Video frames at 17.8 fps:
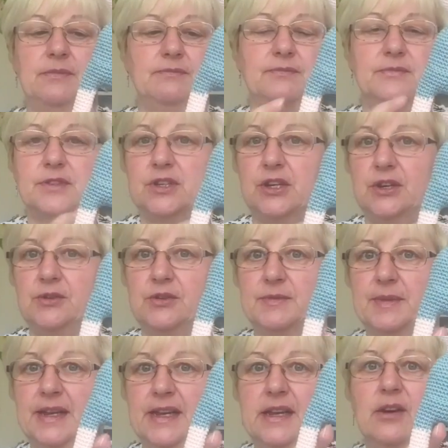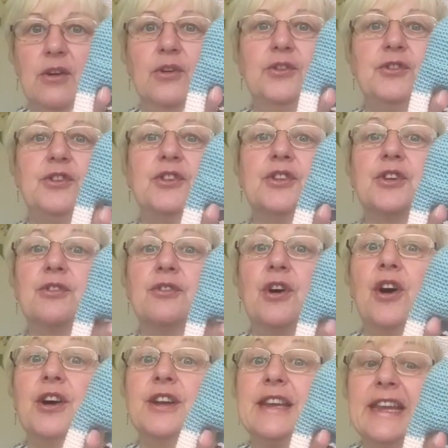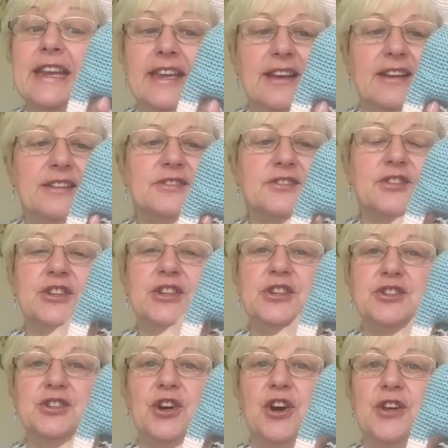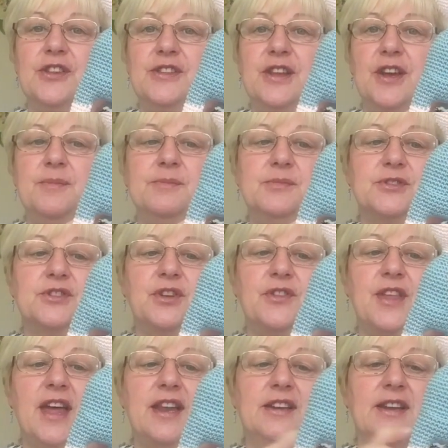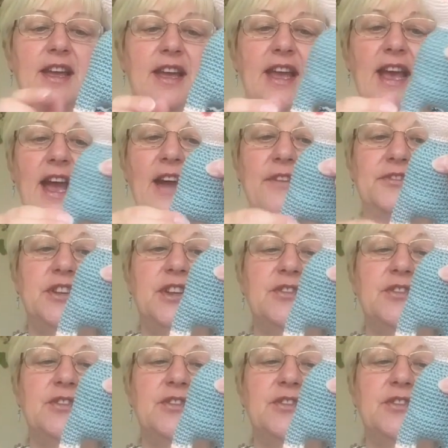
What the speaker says: excuse me, under the groin here. So you join them. So then after you've